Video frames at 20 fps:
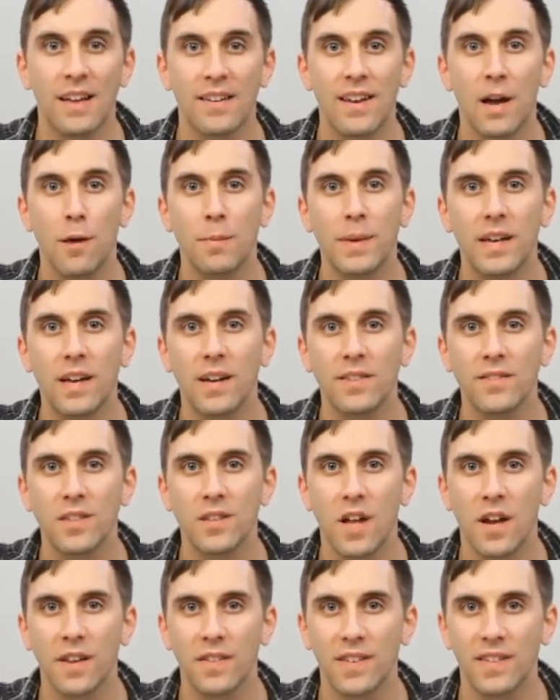Now, because a
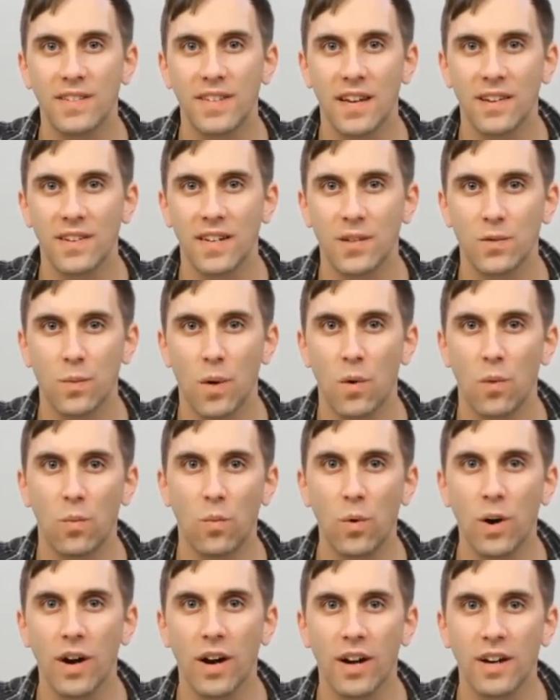lot of these techniques won't
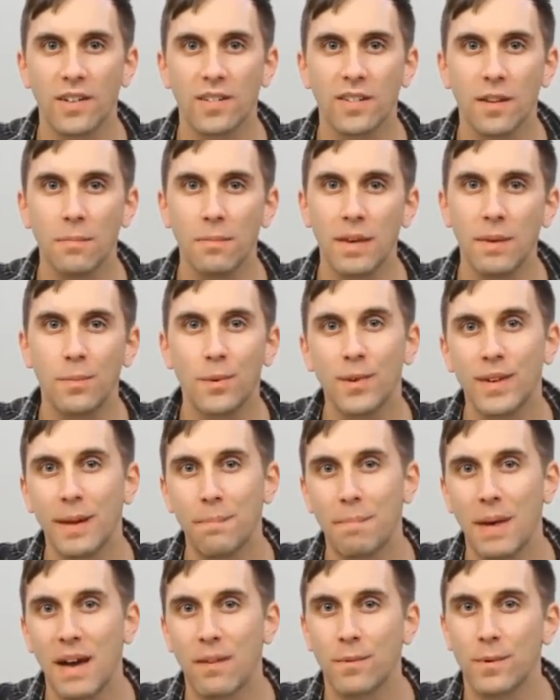work, some people
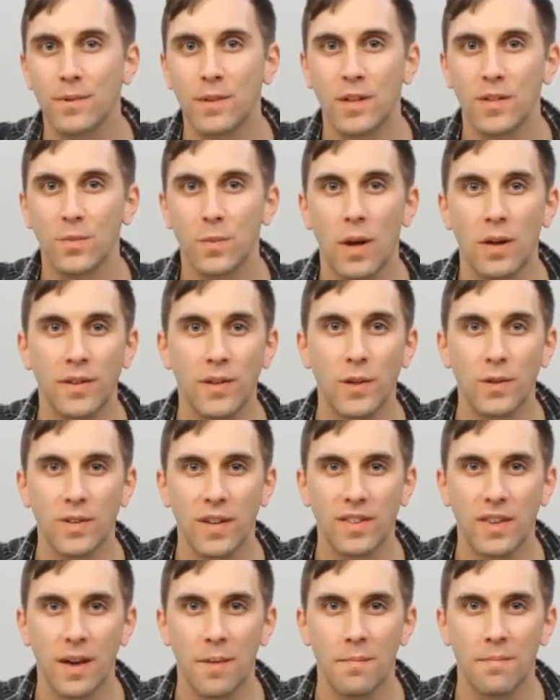get bad results while
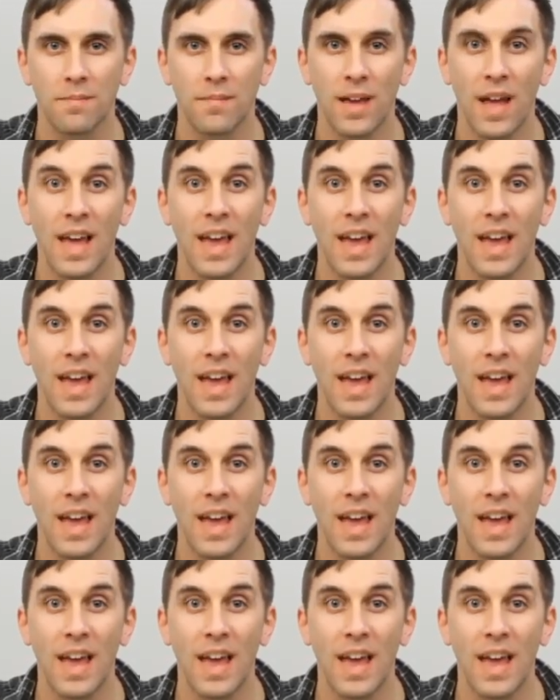using them,